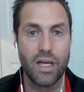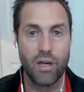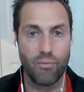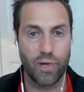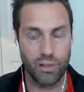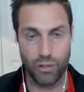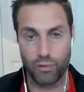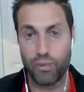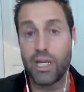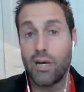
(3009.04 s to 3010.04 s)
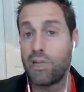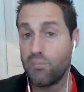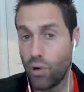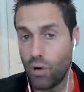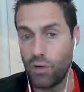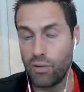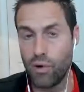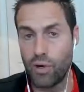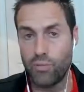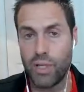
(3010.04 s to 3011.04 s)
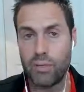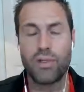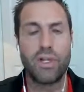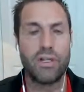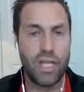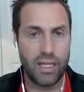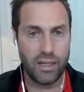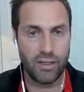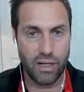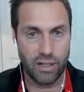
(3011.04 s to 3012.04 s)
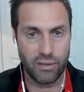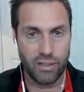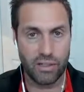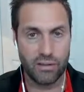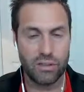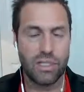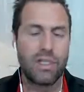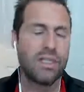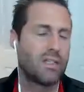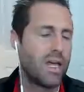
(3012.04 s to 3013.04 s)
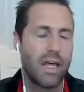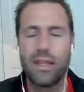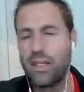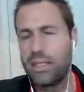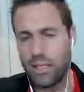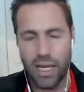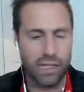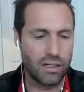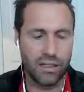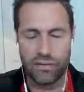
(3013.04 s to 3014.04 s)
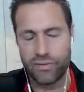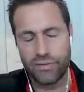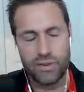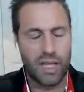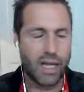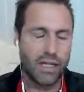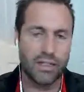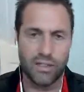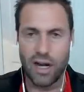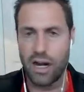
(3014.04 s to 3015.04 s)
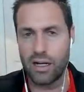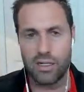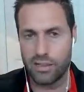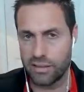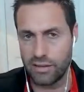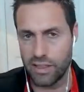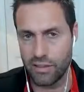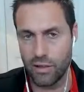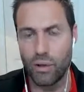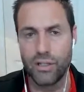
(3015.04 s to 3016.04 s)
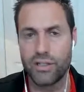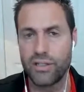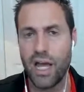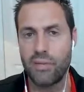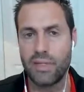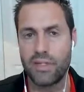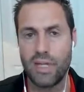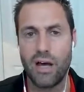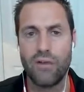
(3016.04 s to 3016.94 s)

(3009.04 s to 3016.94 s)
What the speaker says: But there's becoming more and more people that are taking their health seriously. This cycle of light and dark is as old as time itself.